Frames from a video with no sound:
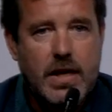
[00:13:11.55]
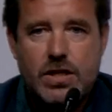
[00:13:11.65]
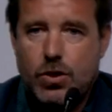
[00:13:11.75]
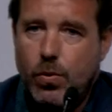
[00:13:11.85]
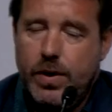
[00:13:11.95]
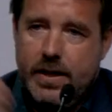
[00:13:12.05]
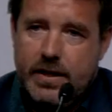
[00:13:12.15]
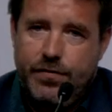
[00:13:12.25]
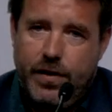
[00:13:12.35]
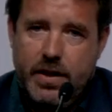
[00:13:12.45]
So
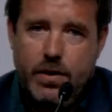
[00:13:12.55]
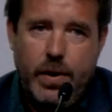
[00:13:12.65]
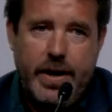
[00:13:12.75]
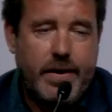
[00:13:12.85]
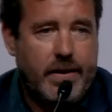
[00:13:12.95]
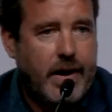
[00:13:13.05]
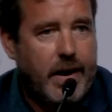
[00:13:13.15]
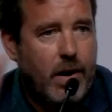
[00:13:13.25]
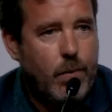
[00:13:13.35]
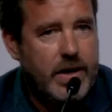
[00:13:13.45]
it's funny the way
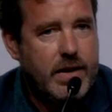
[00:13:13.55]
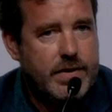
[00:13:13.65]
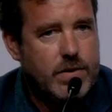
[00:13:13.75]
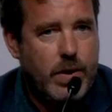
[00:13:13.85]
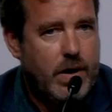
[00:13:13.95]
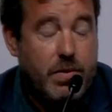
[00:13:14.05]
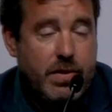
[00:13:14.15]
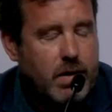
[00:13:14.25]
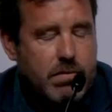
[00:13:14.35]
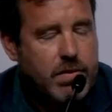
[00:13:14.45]
uh, we give it away
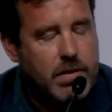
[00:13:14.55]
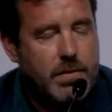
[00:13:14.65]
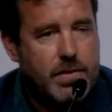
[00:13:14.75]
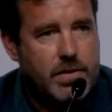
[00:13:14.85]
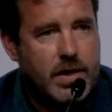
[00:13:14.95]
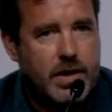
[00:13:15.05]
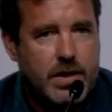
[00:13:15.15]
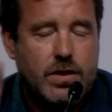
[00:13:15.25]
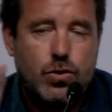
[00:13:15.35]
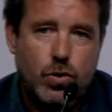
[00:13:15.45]
without even
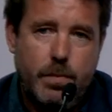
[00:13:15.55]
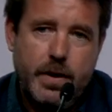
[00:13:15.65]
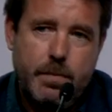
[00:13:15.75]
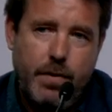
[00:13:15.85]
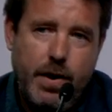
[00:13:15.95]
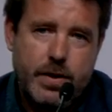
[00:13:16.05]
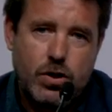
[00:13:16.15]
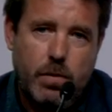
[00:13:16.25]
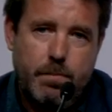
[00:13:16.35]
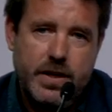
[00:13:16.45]
thinking to the big private
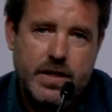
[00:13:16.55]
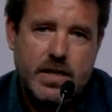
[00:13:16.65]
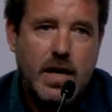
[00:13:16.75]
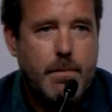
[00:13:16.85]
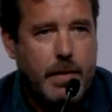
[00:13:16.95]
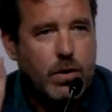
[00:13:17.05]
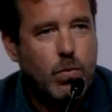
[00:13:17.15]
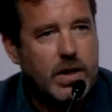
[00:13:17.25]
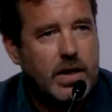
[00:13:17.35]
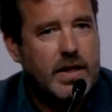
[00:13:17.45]
companies, but it,
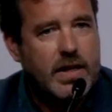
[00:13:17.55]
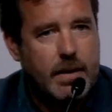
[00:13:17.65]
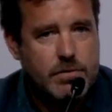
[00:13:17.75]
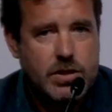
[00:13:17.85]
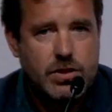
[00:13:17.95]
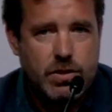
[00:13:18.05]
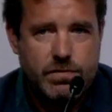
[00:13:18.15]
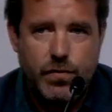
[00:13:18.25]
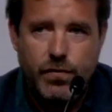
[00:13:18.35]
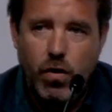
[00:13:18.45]
when it comes in
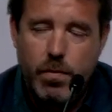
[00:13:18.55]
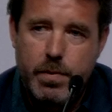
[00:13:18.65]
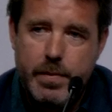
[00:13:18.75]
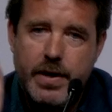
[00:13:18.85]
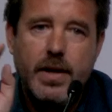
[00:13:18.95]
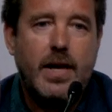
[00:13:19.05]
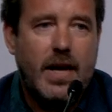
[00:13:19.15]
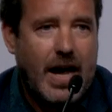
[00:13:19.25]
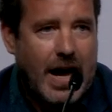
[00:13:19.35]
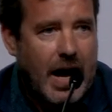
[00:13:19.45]
terms of government,
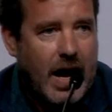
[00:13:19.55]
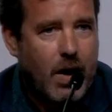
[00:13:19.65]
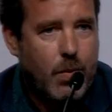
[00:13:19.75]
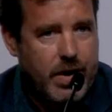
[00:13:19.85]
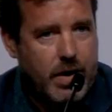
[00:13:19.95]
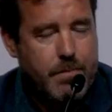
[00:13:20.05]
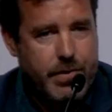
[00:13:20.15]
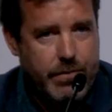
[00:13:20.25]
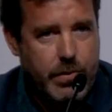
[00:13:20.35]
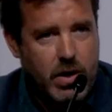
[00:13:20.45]
uh, we are
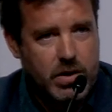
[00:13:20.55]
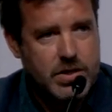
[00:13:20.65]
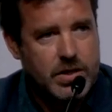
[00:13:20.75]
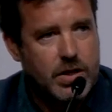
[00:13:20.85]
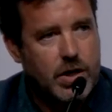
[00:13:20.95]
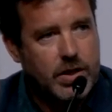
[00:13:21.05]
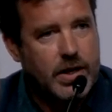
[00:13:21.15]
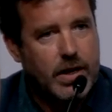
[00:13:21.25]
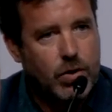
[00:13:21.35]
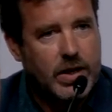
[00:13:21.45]
pretty reluctant
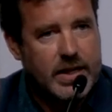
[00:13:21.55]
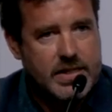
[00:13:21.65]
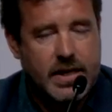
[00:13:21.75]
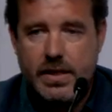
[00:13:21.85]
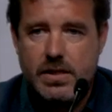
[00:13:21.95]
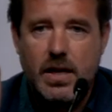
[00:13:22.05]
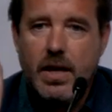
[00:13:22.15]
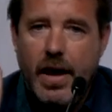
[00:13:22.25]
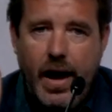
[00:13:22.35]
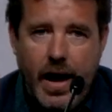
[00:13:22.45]
on, on that sense.
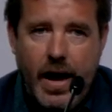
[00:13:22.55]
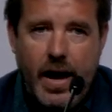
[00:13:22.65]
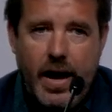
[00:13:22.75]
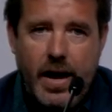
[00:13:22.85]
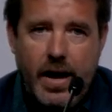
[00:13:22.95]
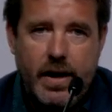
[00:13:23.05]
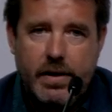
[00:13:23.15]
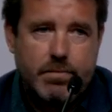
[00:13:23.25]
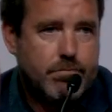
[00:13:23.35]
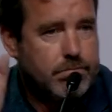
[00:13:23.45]
Uh,
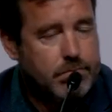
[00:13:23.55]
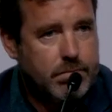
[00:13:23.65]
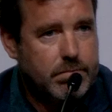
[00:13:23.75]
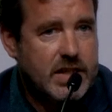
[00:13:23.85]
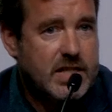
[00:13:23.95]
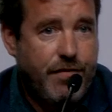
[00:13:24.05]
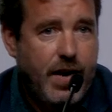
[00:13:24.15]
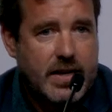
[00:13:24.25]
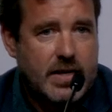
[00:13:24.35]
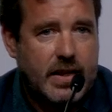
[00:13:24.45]
This is a
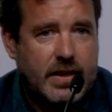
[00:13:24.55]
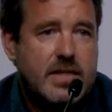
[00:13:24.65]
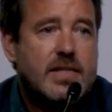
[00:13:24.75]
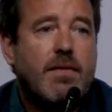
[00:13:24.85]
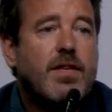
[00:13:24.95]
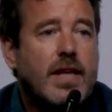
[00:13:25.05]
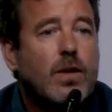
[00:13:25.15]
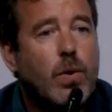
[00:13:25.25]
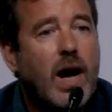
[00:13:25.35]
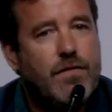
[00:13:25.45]
fact, and this is something that
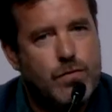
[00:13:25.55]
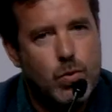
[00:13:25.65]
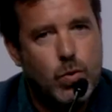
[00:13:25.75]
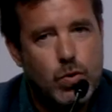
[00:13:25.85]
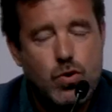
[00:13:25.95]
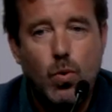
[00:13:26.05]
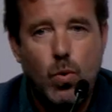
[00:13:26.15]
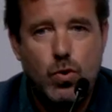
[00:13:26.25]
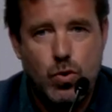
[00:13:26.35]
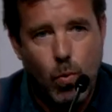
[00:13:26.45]
we have to,
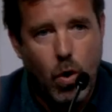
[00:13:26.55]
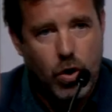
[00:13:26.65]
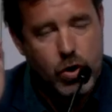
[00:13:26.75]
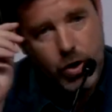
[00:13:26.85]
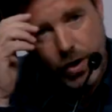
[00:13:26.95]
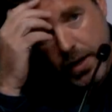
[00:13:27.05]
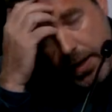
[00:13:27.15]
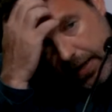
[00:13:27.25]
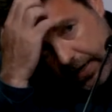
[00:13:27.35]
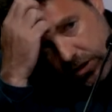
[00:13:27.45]
to, to work on.
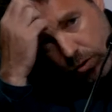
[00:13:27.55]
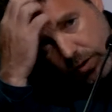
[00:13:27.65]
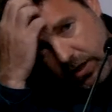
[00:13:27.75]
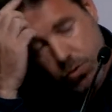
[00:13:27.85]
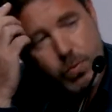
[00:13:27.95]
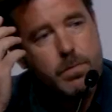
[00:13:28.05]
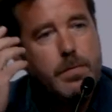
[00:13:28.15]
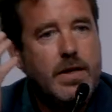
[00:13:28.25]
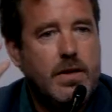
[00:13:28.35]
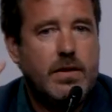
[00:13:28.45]
So this would
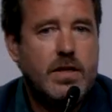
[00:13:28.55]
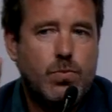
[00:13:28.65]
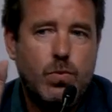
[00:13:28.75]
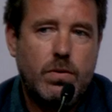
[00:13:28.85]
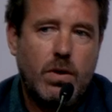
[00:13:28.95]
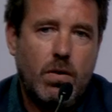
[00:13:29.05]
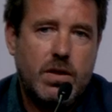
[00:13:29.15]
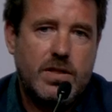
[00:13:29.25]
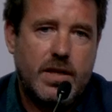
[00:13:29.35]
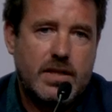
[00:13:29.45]
be, this would, all
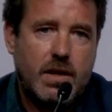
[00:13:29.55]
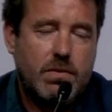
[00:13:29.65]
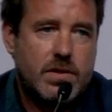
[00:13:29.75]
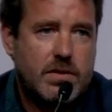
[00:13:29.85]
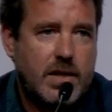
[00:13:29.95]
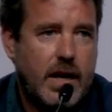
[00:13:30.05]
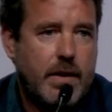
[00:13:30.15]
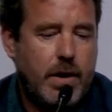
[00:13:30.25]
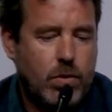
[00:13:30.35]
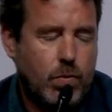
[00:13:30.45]
these things I was telling
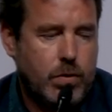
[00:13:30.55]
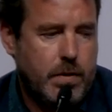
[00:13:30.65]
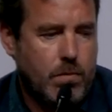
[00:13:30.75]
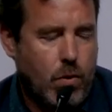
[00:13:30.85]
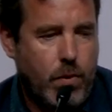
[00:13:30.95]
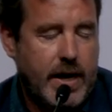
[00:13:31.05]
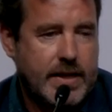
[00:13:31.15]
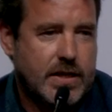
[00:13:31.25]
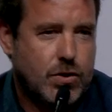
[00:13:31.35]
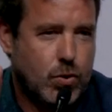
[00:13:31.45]
about would be more
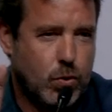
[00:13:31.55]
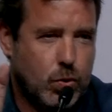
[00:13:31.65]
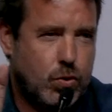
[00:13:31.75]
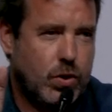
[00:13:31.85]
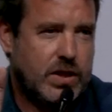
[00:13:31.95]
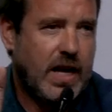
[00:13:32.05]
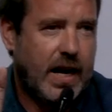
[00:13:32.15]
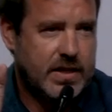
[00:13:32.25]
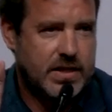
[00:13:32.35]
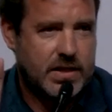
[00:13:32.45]
related to, to the
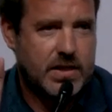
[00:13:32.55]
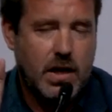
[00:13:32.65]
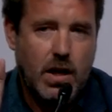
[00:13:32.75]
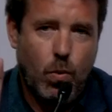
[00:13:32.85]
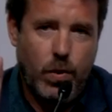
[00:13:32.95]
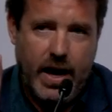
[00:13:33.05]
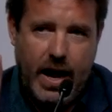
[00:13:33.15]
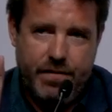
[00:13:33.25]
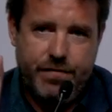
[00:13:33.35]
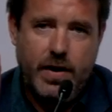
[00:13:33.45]
challenges we
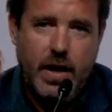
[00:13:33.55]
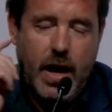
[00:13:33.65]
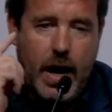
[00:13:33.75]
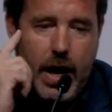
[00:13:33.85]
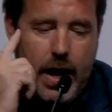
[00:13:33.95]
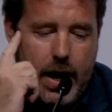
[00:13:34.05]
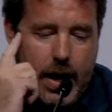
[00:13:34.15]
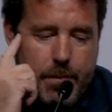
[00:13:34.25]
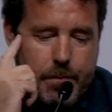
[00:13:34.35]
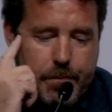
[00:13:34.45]
have,
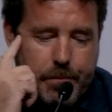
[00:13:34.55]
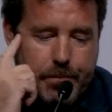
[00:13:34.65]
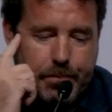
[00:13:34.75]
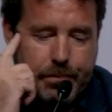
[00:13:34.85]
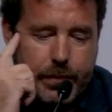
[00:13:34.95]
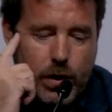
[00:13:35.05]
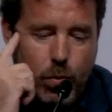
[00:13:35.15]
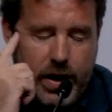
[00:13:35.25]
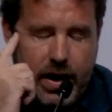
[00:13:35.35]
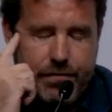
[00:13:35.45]
um,
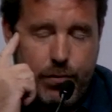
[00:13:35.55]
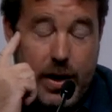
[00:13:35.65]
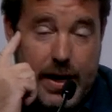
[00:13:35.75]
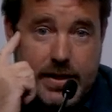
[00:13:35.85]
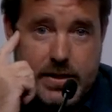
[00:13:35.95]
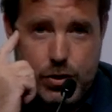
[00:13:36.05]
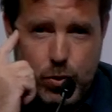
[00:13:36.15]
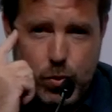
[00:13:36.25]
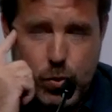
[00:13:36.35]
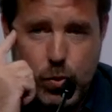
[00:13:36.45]
we have related
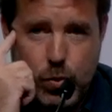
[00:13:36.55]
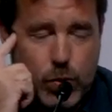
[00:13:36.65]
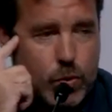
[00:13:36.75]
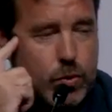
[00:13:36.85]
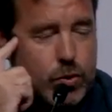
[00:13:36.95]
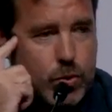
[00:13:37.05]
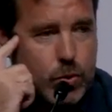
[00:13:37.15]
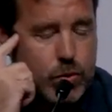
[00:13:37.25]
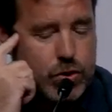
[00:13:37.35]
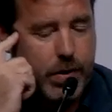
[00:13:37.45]
to,
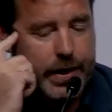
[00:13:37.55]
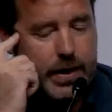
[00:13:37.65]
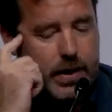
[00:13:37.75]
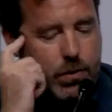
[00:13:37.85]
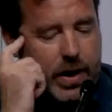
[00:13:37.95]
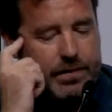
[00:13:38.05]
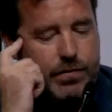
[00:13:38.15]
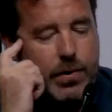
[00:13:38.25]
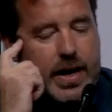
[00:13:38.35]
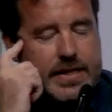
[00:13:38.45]
to, sorry, we have
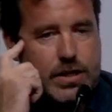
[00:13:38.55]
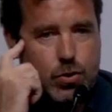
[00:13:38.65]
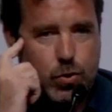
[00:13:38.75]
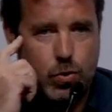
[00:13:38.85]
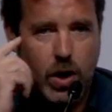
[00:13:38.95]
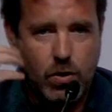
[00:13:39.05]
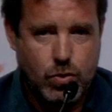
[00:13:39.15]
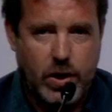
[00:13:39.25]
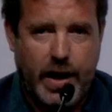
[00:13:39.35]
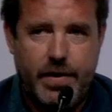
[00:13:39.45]
related to how to
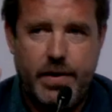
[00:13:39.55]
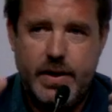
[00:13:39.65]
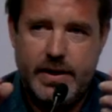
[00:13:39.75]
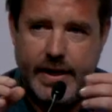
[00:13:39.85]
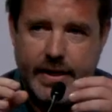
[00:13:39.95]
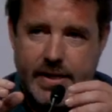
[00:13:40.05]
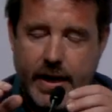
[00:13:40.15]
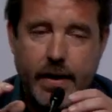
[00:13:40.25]
gather data.